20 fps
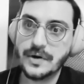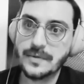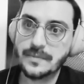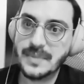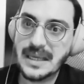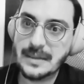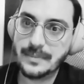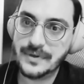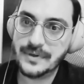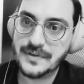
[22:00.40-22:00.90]

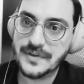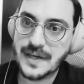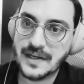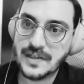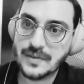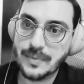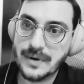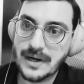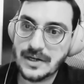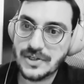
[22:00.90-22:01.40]
people's
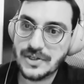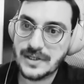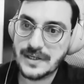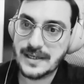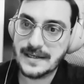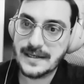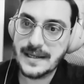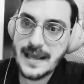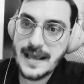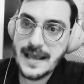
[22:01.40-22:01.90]
expression,
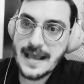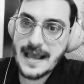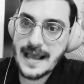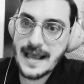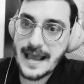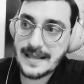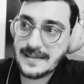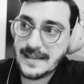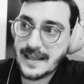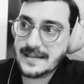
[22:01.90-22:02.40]
and
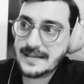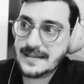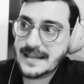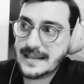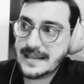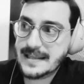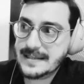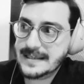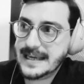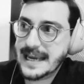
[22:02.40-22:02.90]

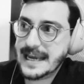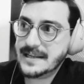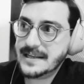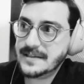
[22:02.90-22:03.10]
can